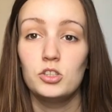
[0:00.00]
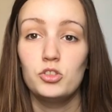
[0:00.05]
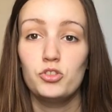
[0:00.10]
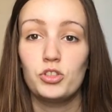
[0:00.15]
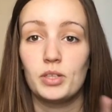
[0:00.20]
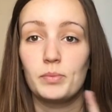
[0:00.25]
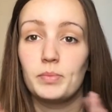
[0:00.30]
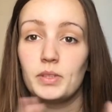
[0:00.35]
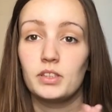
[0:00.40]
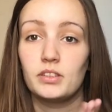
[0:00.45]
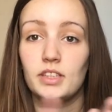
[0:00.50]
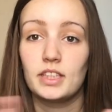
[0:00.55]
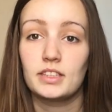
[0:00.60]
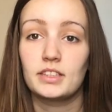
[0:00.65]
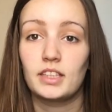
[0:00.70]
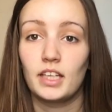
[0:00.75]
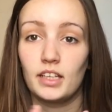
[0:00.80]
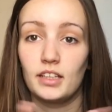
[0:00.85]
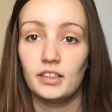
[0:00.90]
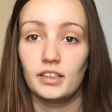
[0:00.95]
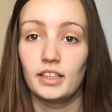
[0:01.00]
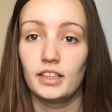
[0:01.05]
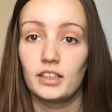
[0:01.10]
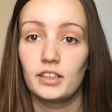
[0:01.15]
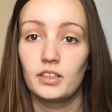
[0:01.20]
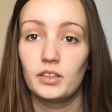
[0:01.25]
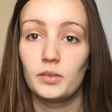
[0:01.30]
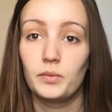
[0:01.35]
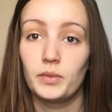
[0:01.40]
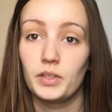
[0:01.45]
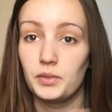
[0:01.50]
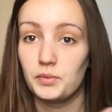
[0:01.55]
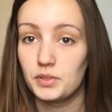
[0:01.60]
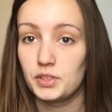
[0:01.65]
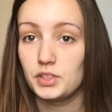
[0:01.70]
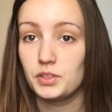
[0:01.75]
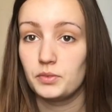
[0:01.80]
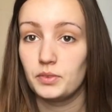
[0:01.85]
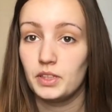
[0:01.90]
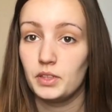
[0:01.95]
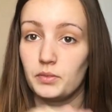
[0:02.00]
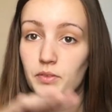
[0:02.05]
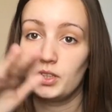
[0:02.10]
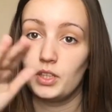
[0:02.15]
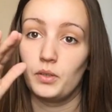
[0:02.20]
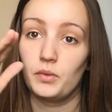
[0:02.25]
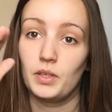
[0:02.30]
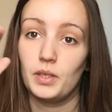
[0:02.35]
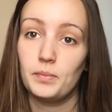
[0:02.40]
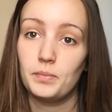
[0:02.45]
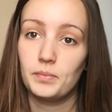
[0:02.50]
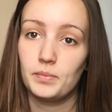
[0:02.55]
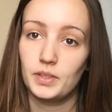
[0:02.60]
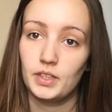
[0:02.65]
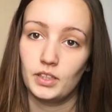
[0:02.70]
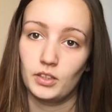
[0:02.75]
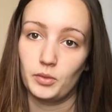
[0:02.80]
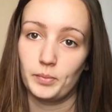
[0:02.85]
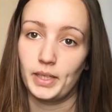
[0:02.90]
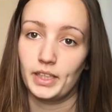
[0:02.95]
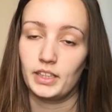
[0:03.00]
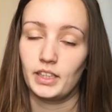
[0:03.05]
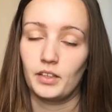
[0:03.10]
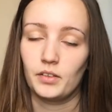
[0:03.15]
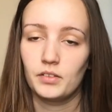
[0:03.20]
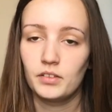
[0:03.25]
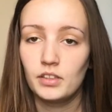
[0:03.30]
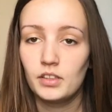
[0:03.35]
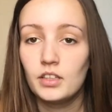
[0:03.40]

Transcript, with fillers: treadmill, that's kind of like what it was doing. It would go up and then go back down.